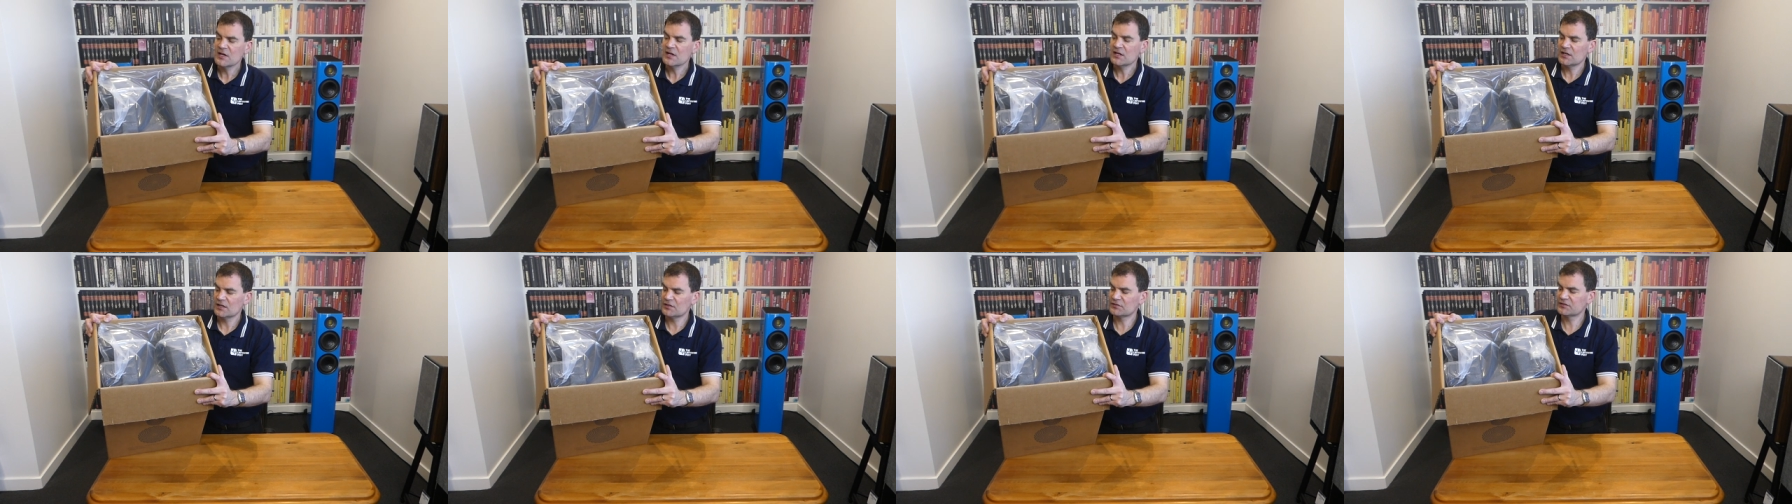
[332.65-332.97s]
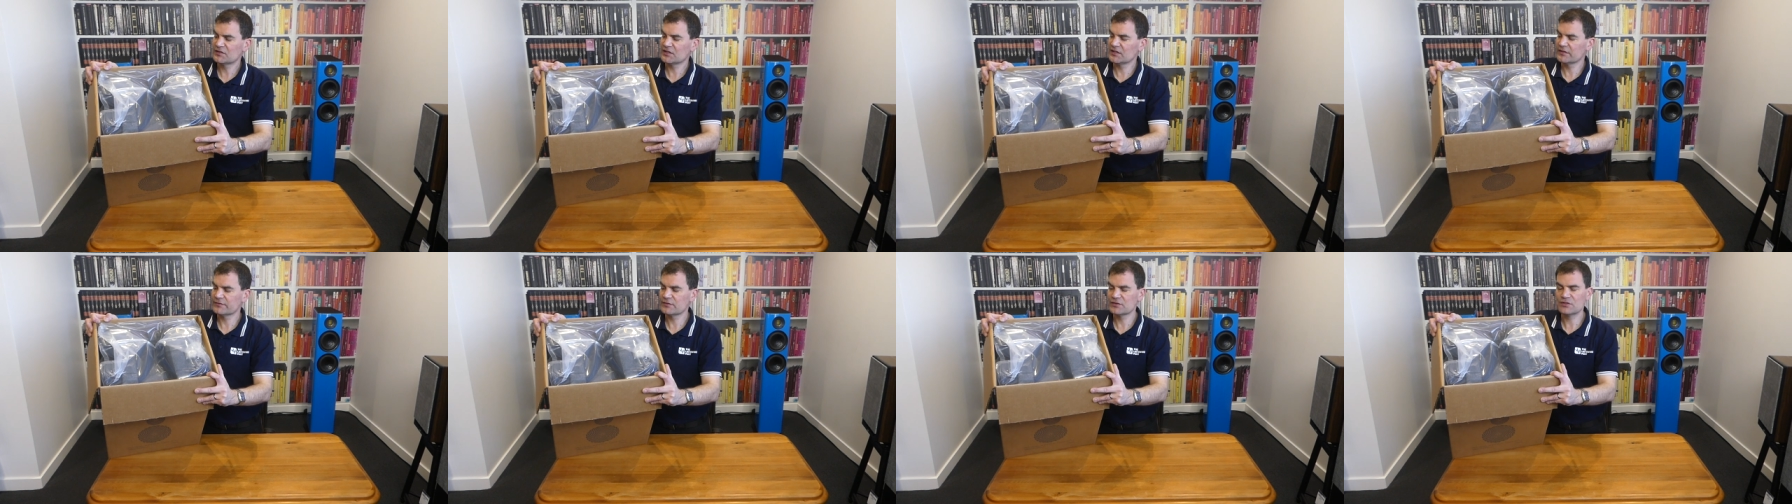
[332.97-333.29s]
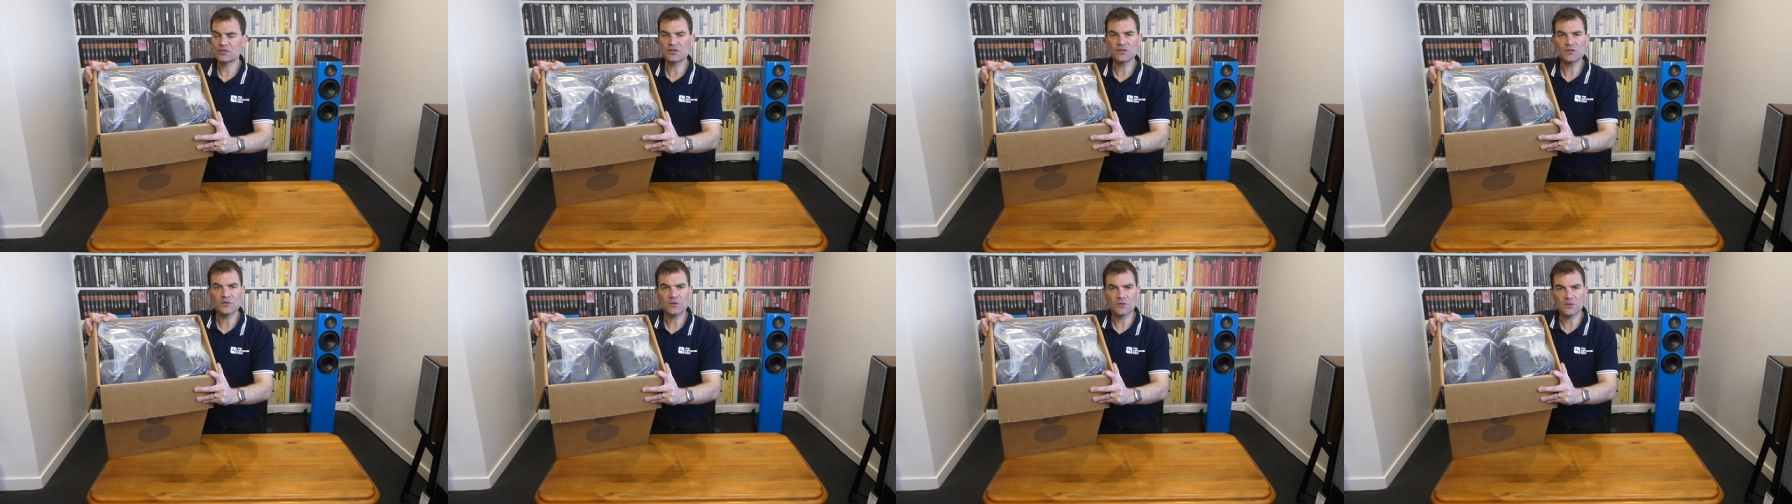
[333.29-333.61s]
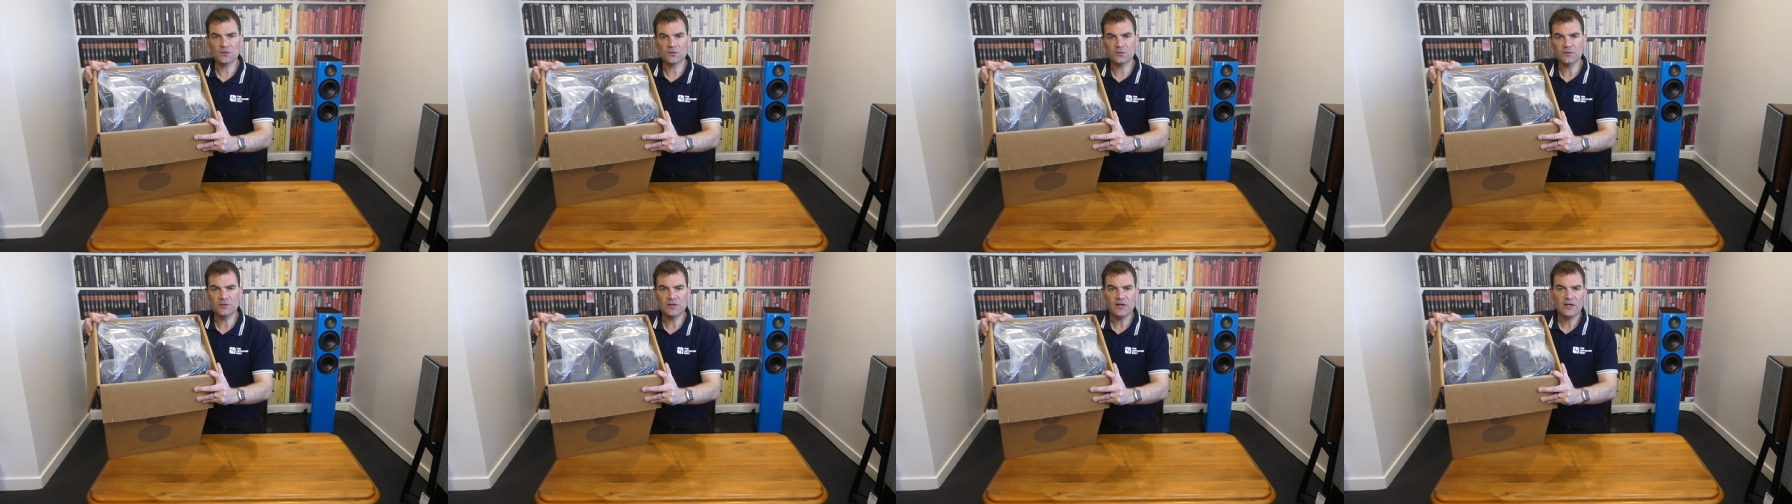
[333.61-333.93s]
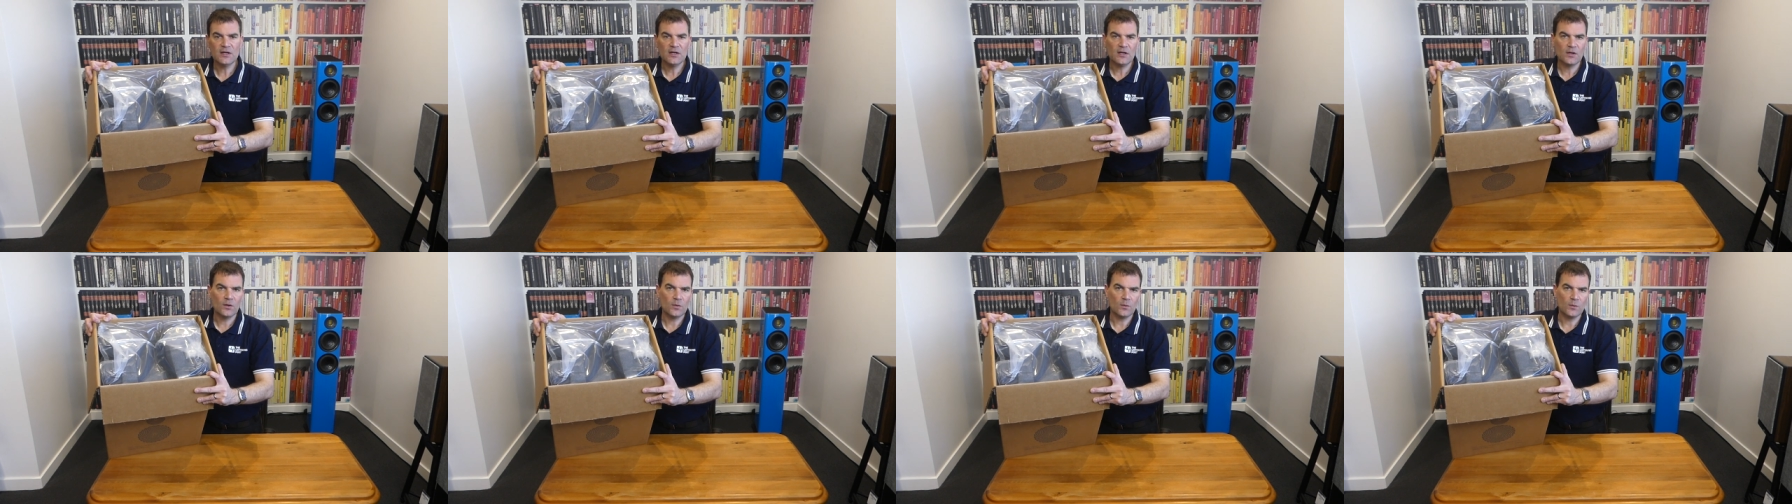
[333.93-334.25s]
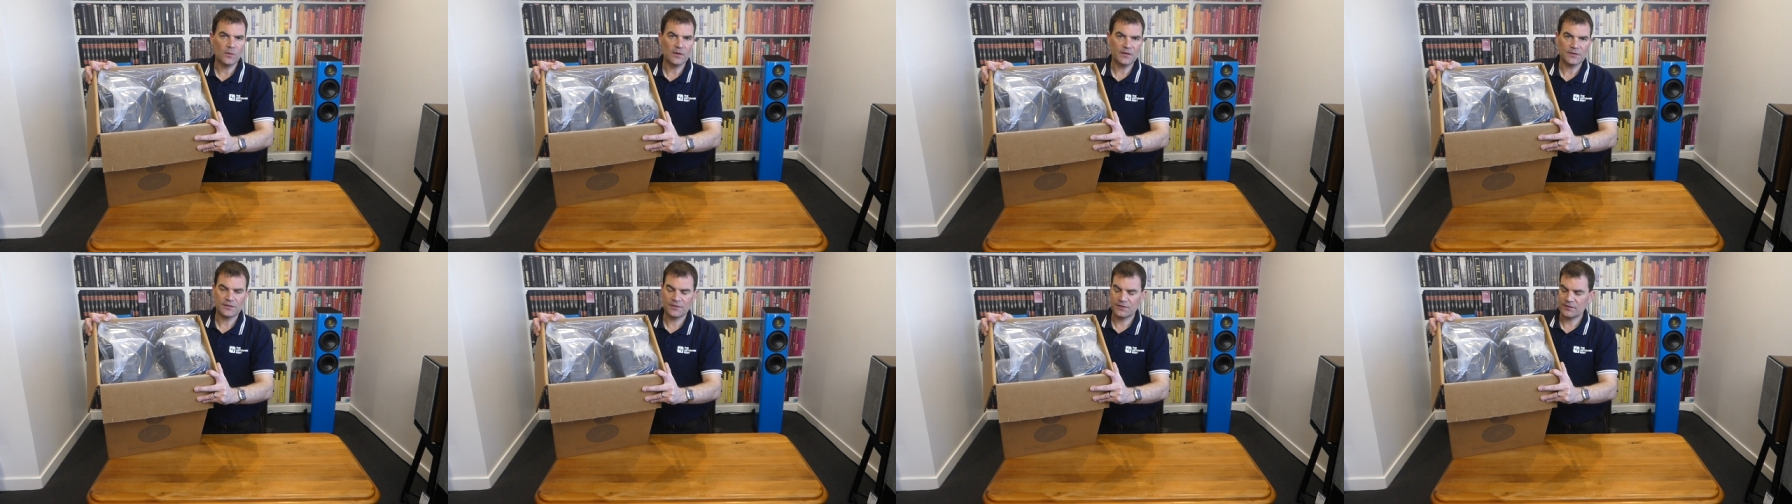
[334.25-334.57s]
is delivered to you
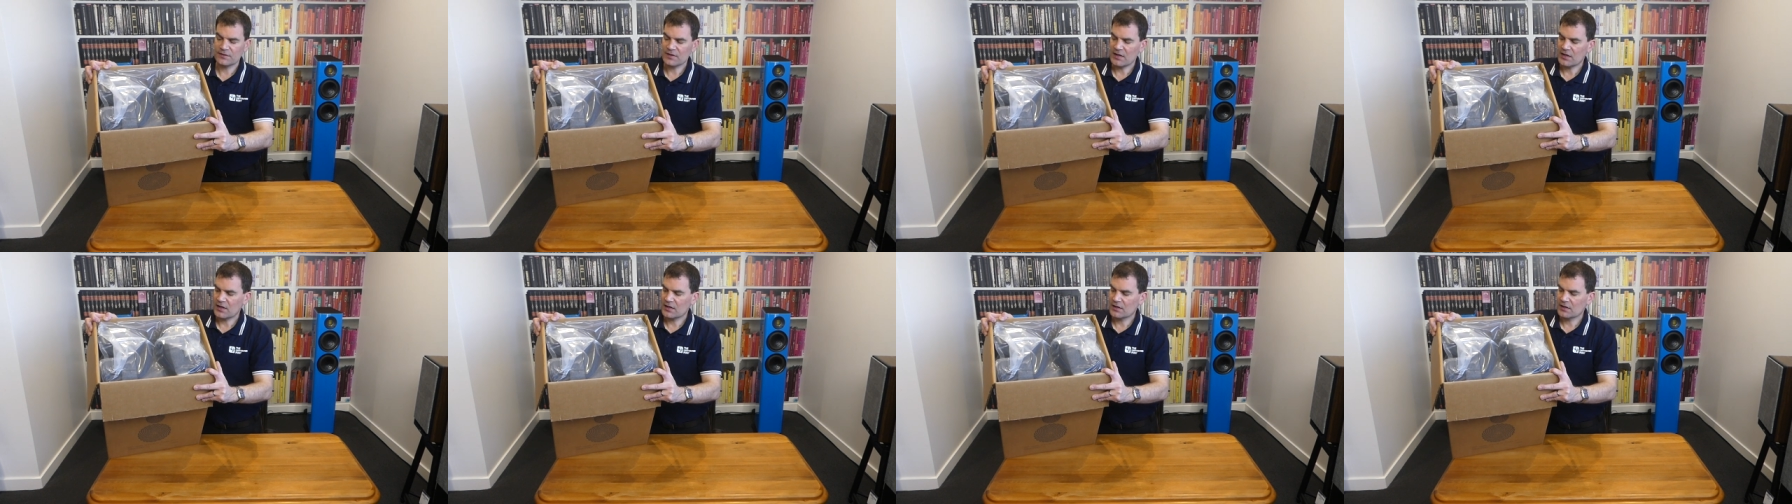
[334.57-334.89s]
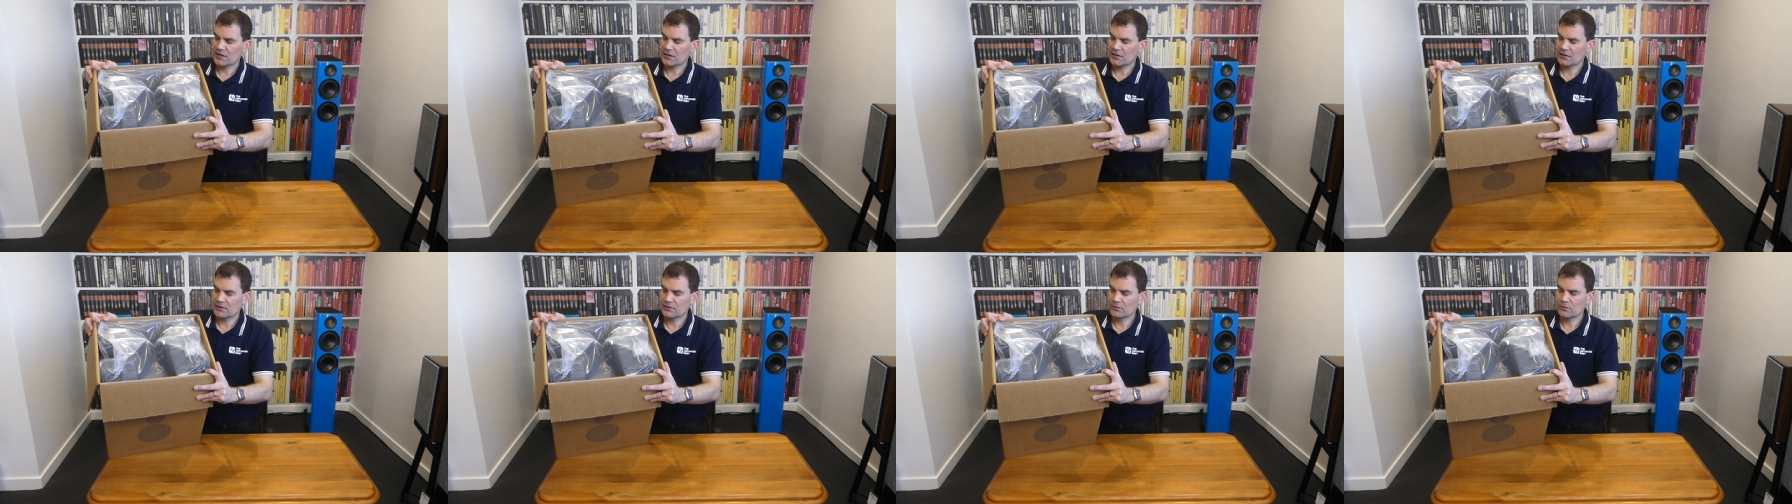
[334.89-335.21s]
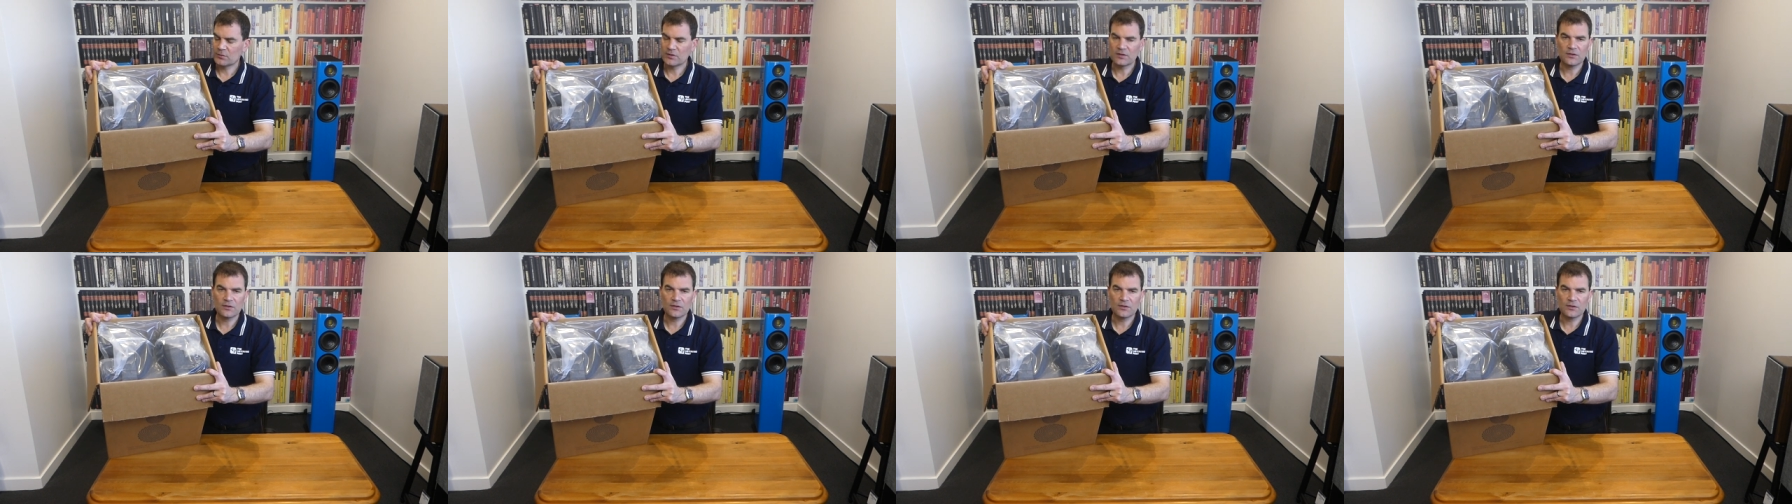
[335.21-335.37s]
with, uh,